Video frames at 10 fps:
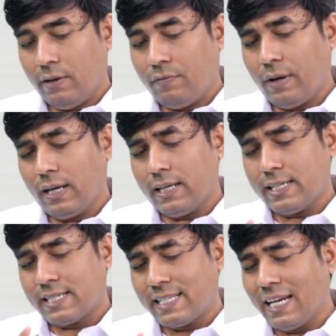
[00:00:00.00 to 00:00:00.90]
Even
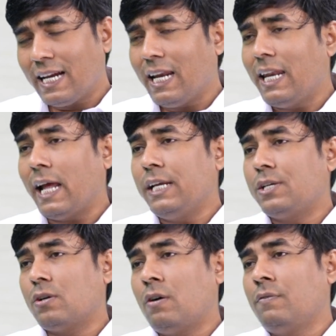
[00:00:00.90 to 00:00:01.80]
single
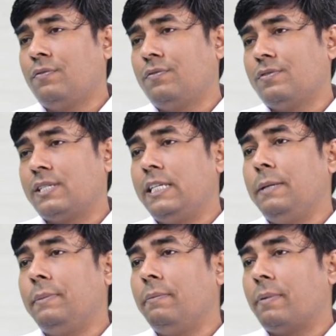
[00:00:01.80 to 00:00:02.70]
night of
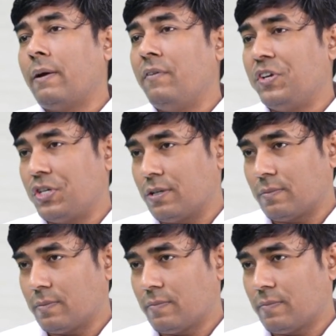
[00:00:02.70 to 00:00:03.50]
sleep deprivation